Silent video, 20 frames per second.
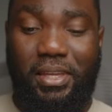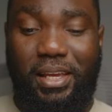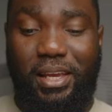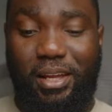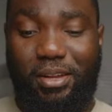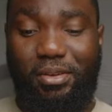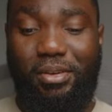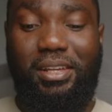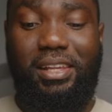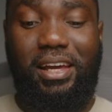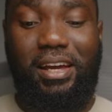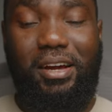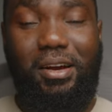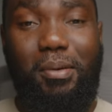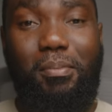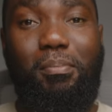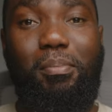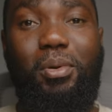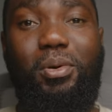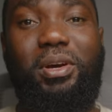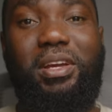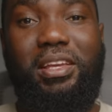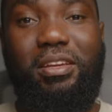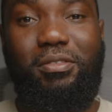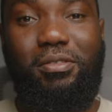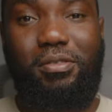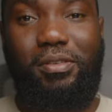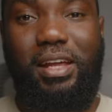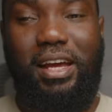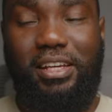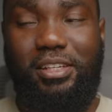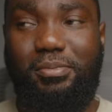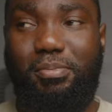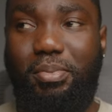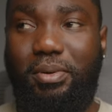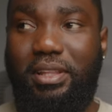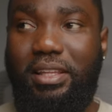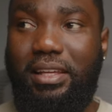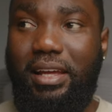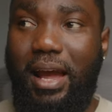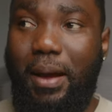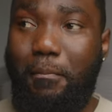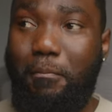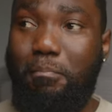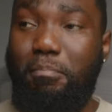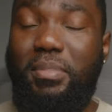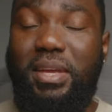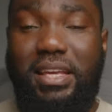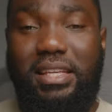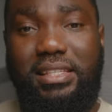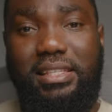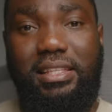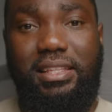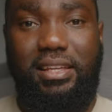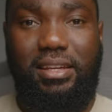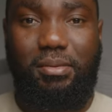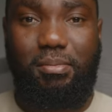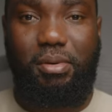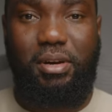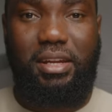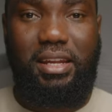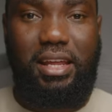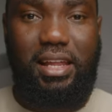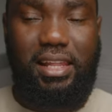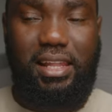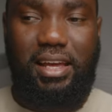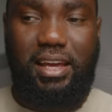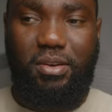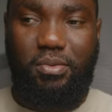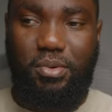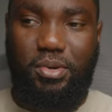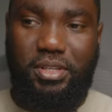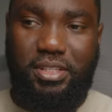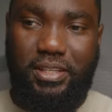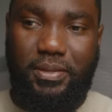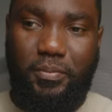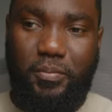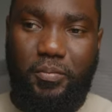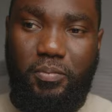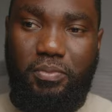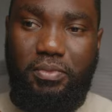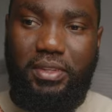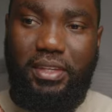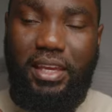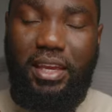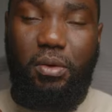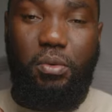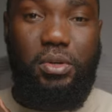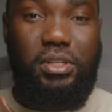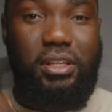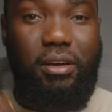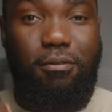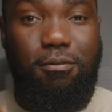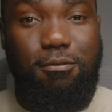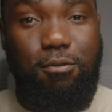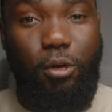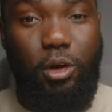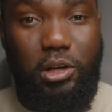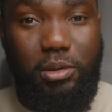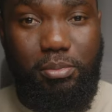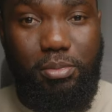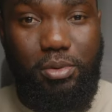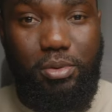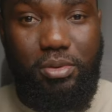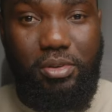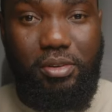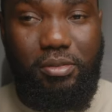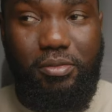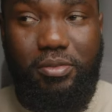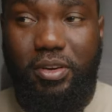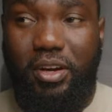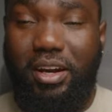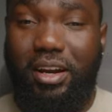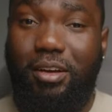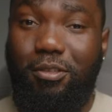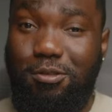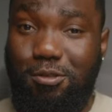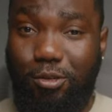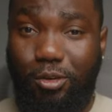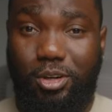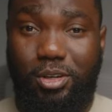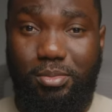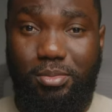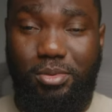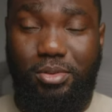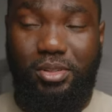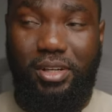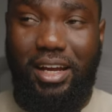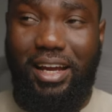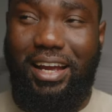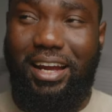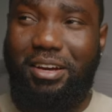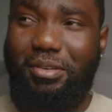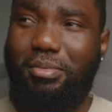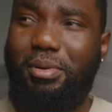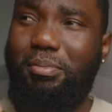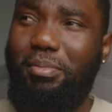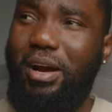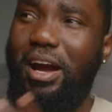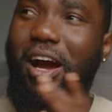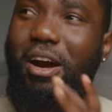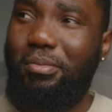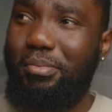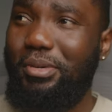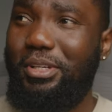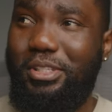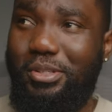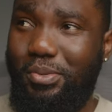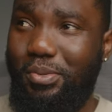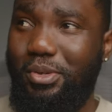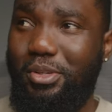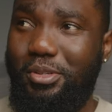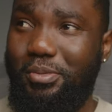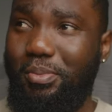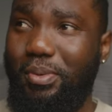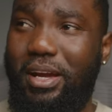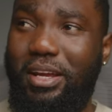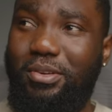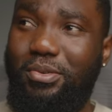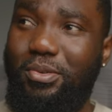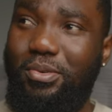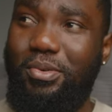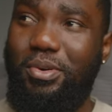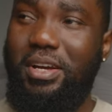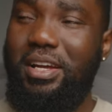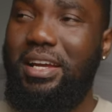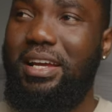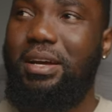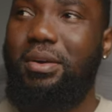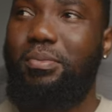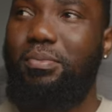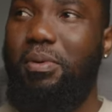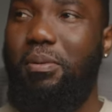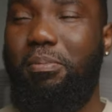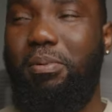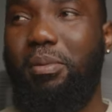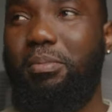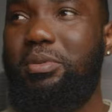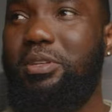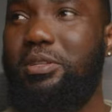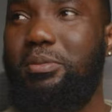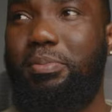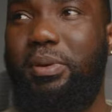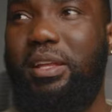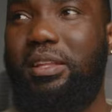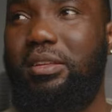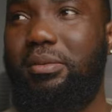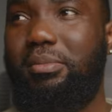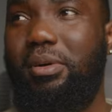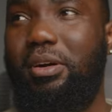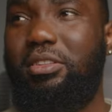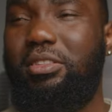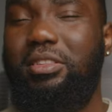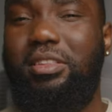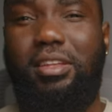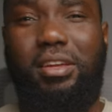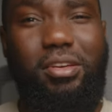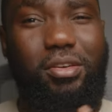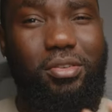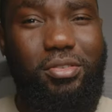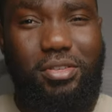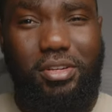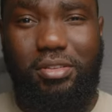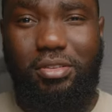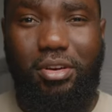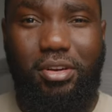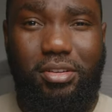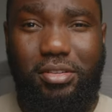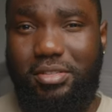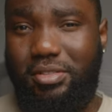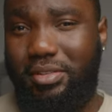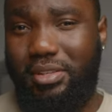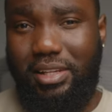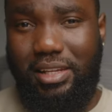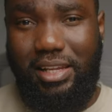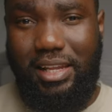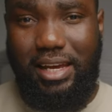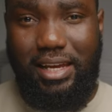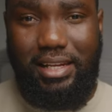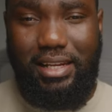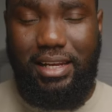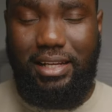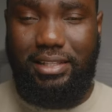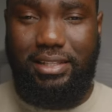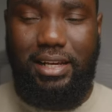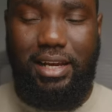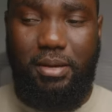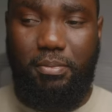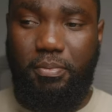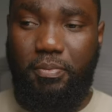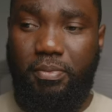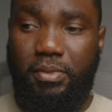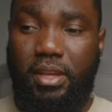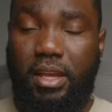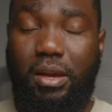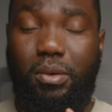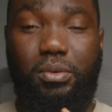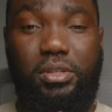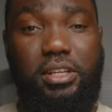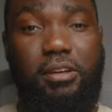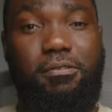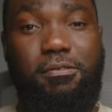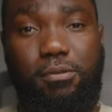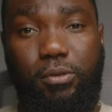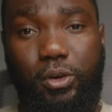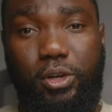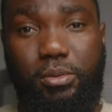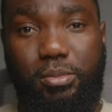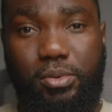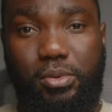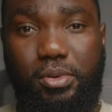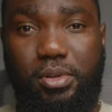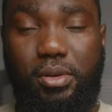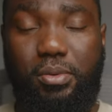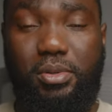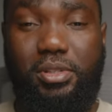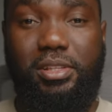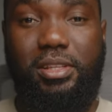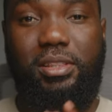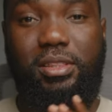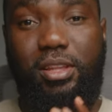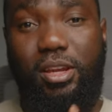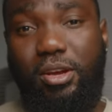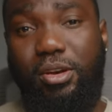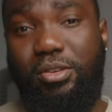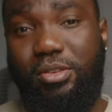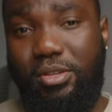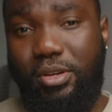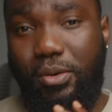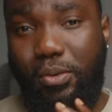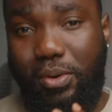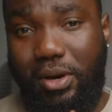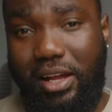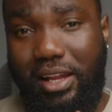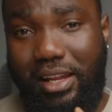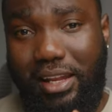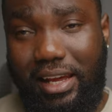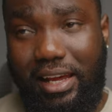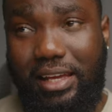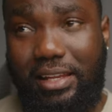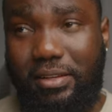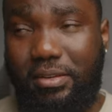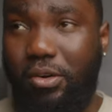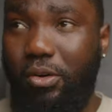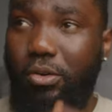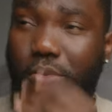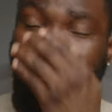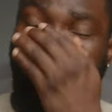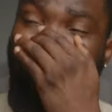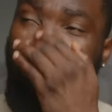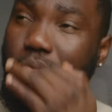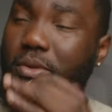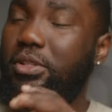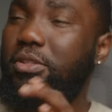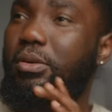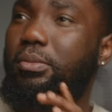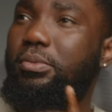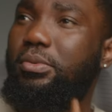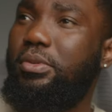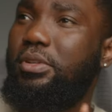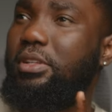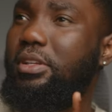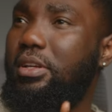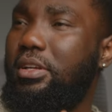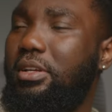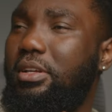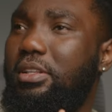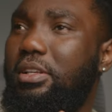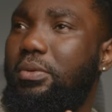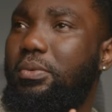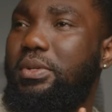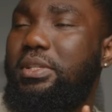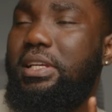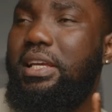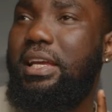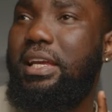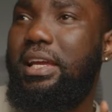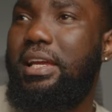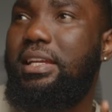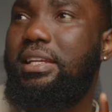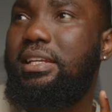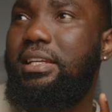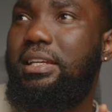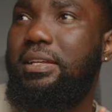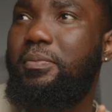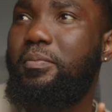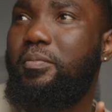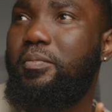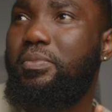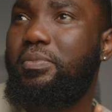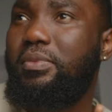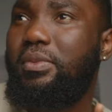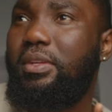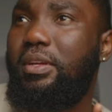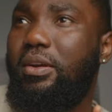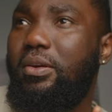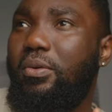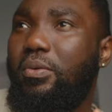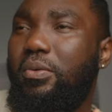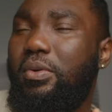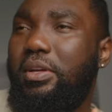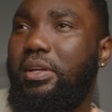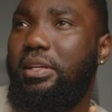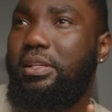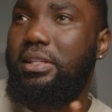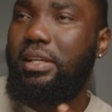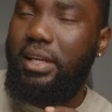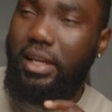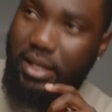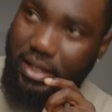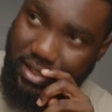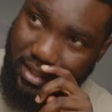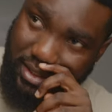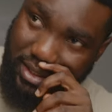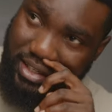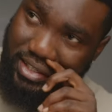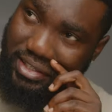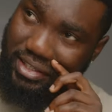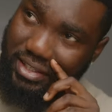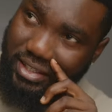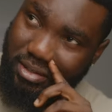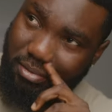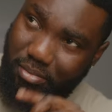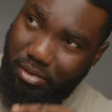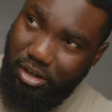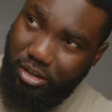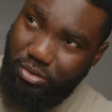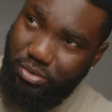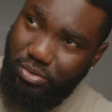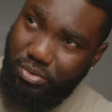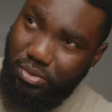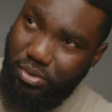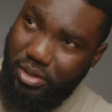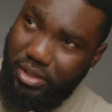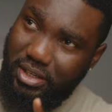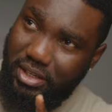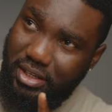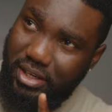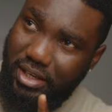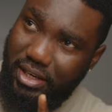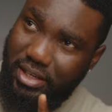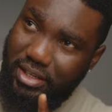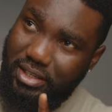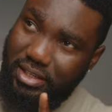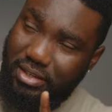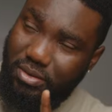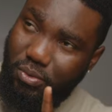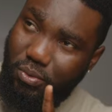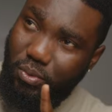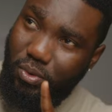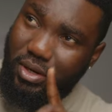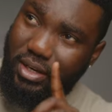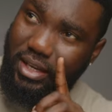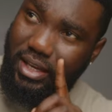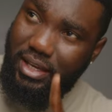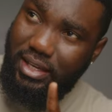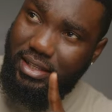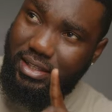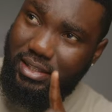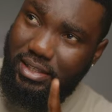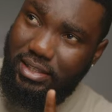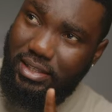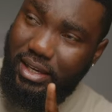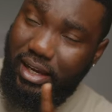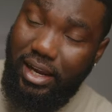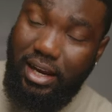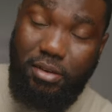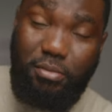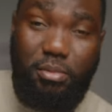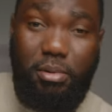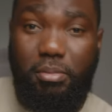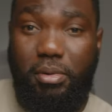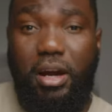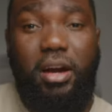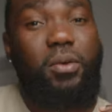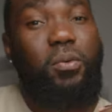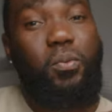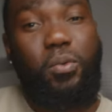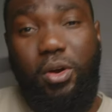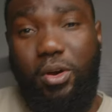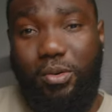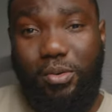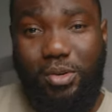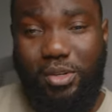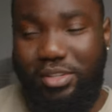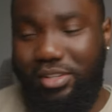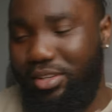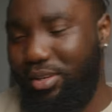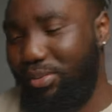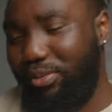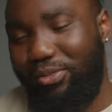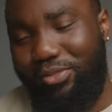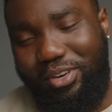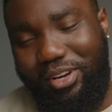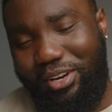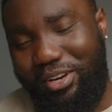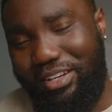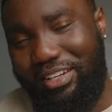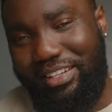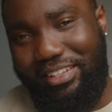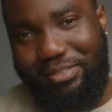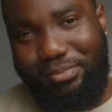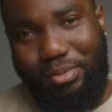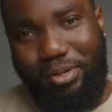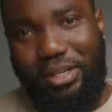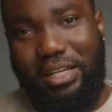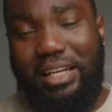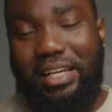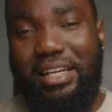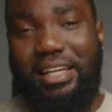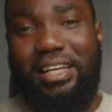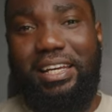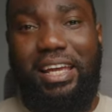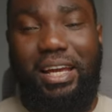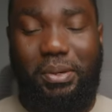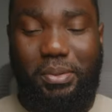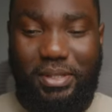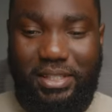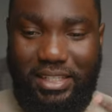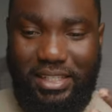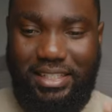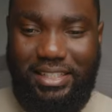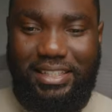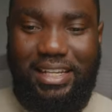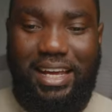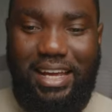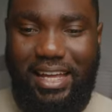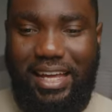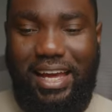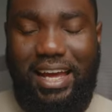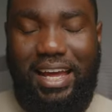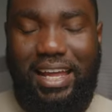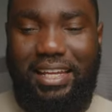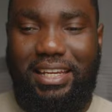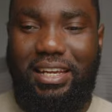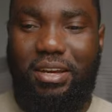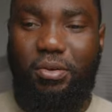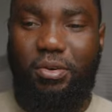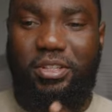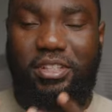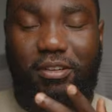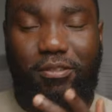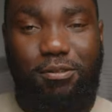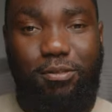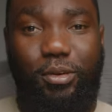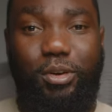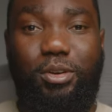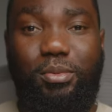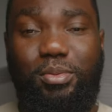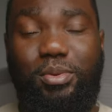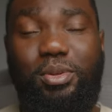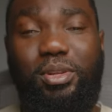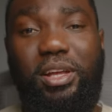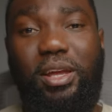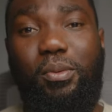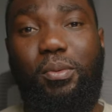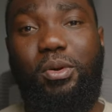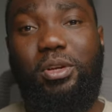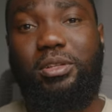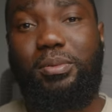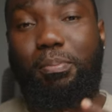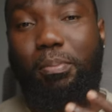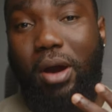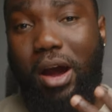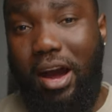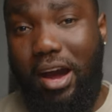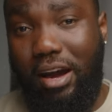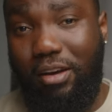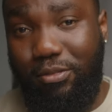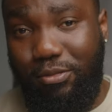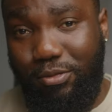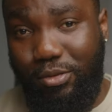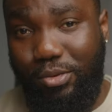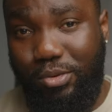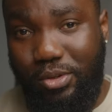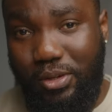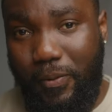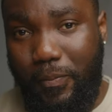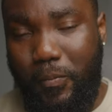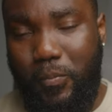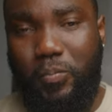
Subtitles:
It looked like a bulky flash, but the amazing thing about that light was it was affordable, very affordable. I can't remember how much it was, but I know we probably spent about $300 on the light that time. It was affordable. It was a 300 watt light. Oh no, it wasn't up to 300. I think it was an 80, is it 8360 Mark II or the 8180? I can't remember what it was, to be very honest, but it was this light and it was affordable. It was powerful.